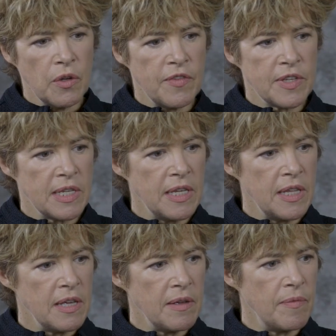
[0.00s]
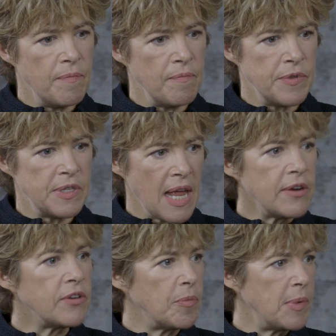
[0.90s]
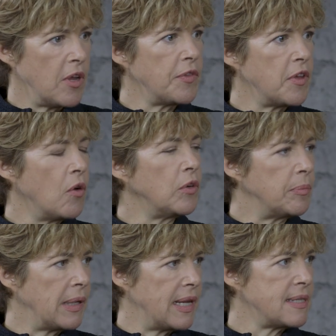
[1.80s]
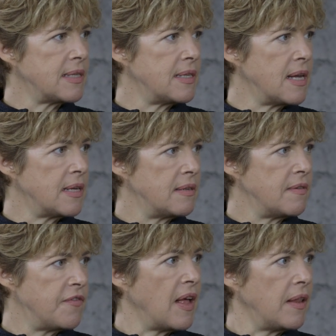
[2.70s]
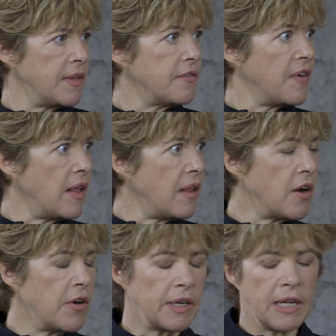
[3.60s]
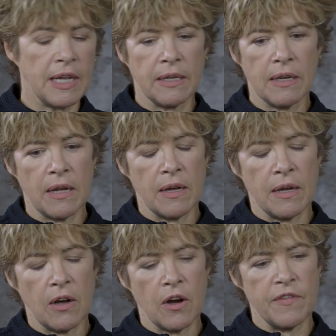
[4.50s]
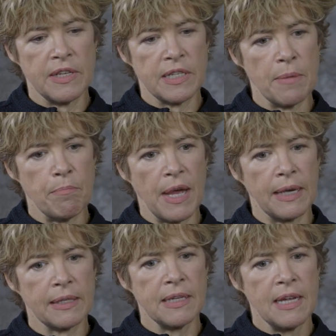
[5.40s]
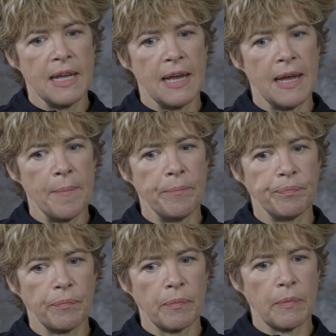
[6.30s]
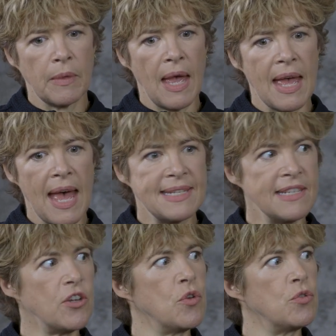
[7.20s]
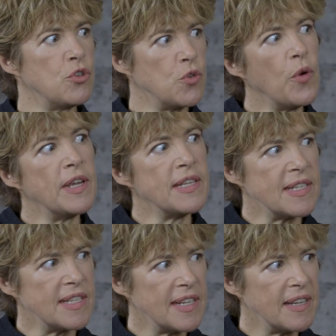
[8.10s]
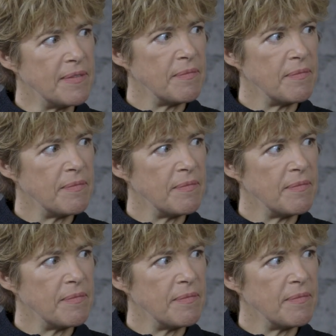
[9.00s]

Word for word: obviously the center, but not the only place that felt Hurricane Harvey's impact, has its own story as a city.